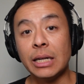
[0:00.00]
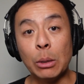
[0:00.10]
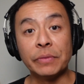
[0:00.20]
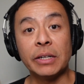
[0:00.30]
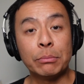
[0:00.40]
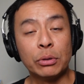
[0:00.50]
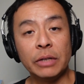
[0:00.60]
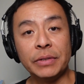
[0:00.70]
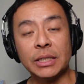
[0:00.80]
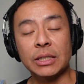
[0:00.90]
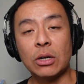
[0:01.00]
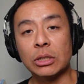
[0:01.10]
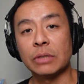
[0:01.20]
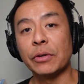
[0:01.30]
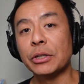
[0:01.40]
Now we've done previous
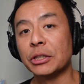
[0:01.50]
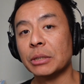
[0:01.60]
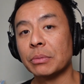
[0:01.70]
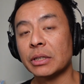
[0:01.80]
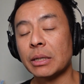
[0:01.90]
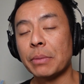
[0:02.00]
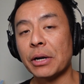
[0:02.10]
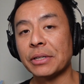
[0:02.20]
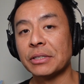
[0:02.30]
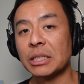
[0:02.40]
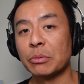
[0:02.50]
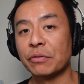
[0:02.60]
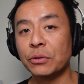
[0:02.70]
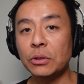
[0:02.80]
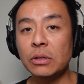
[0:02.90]
cost of ownership comparisons
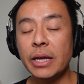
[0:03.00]
before,